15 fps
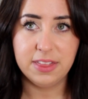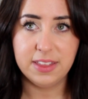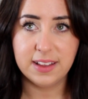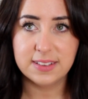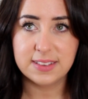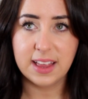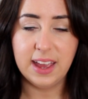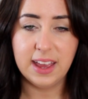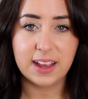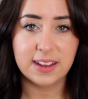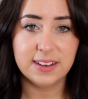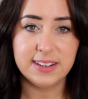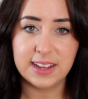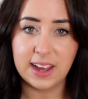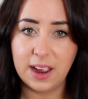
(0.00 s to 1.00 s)
things
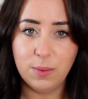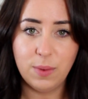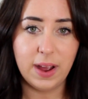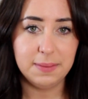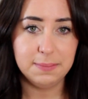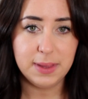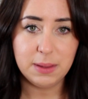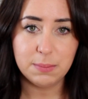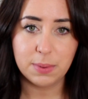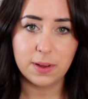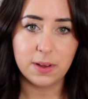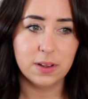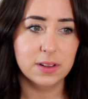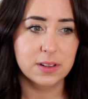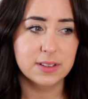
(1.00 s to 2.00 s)
like DIY
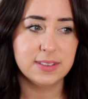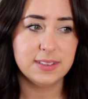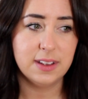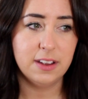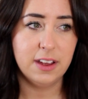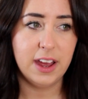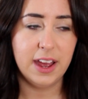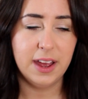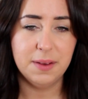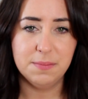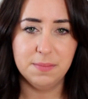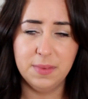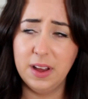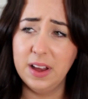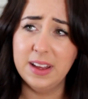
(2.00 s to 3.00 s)
meatballs,
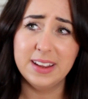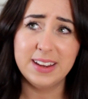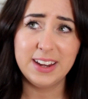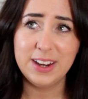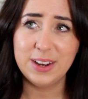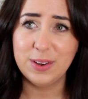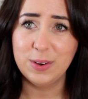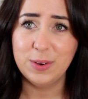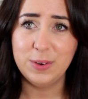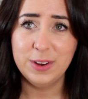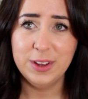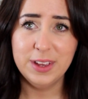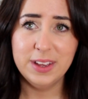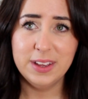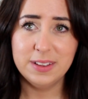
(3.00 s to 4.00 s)
you know,
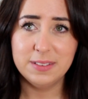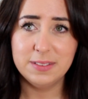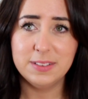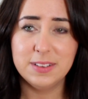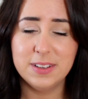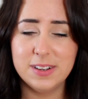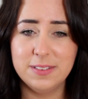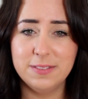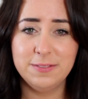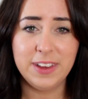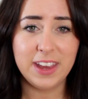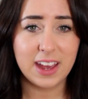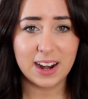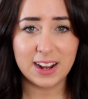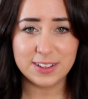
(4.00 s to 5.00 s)

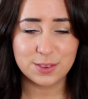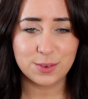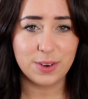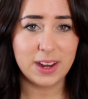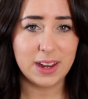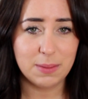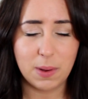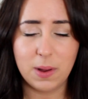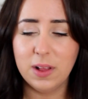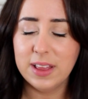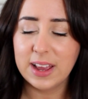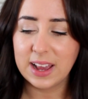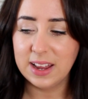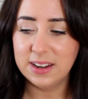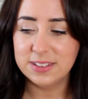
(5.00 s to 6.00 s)
vegan ice cream, all
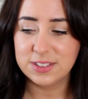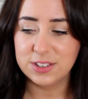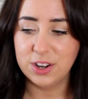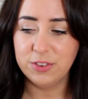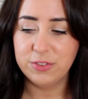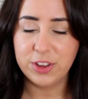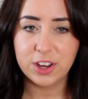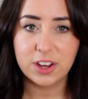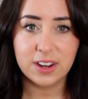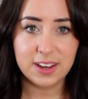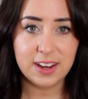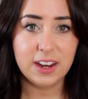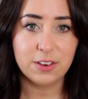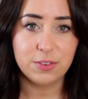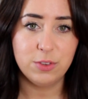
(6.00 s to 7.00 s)
that kind of stuff, you're going to
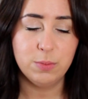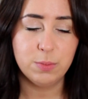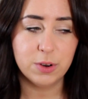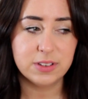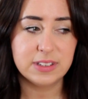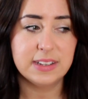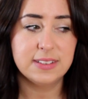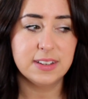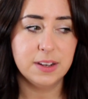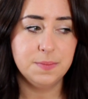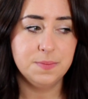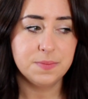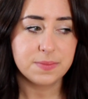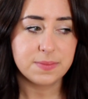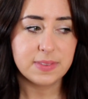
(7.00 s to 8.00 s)
need a food processor.
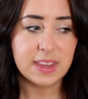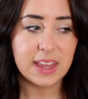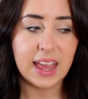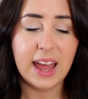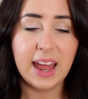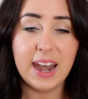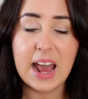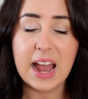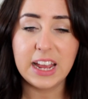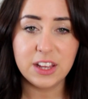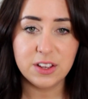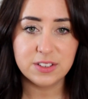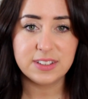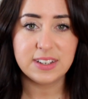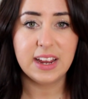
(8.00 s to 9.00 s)
And
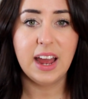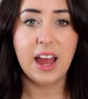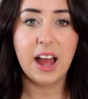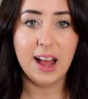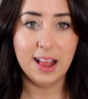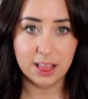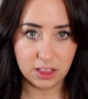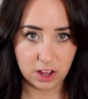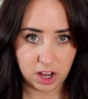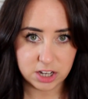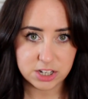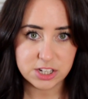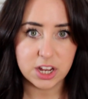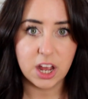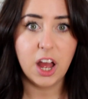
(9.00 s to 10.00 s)
I used it a
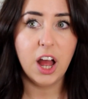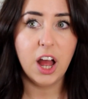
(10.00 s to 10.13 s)
lot.